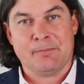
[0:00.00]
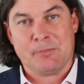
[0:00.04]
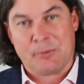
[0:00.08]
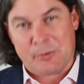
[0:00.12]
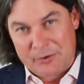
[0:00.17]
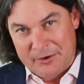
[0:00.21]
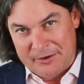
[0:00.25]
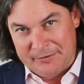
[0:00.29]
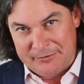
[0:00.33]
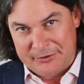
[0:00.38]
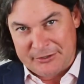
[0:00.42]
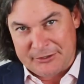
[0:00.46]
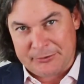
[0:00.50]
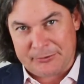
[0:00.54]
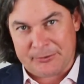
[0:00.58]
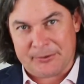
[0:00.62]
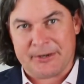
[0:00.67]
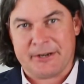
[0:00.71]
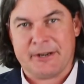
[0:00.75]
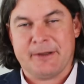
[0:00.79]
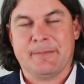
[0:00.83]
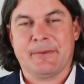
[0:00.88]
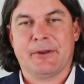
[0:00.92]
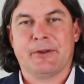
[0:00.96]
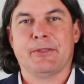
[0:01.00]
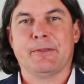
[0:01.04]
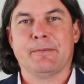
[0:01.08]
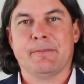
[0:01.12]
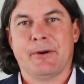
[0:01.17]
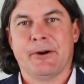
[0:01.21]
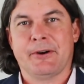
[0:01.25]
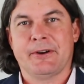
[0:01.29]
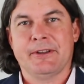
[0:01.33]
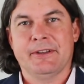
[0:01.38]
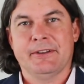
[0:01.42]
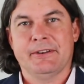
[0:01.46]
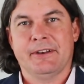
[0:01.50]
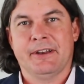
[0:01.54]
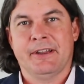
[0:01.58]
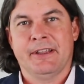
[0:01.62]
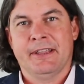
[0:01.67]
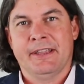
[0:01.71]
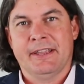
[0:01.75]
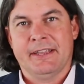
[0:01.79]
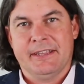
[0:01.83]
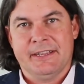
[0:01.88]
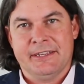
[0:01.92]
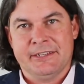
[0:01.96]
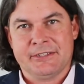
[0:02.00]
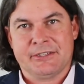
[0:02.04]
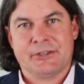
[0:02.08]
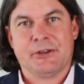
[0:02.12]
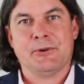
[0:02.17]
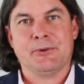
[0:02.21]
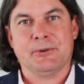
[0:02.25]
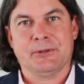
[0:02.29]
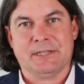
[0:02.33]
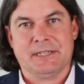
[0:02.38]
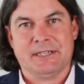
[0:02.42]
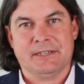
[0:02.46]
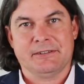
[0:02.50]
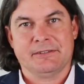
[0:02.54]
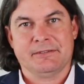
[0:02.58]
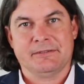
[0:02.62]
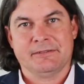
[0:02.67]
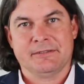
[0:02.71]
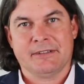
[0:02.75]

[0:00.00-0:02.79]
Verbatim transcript: more inventory coming on the market is holding.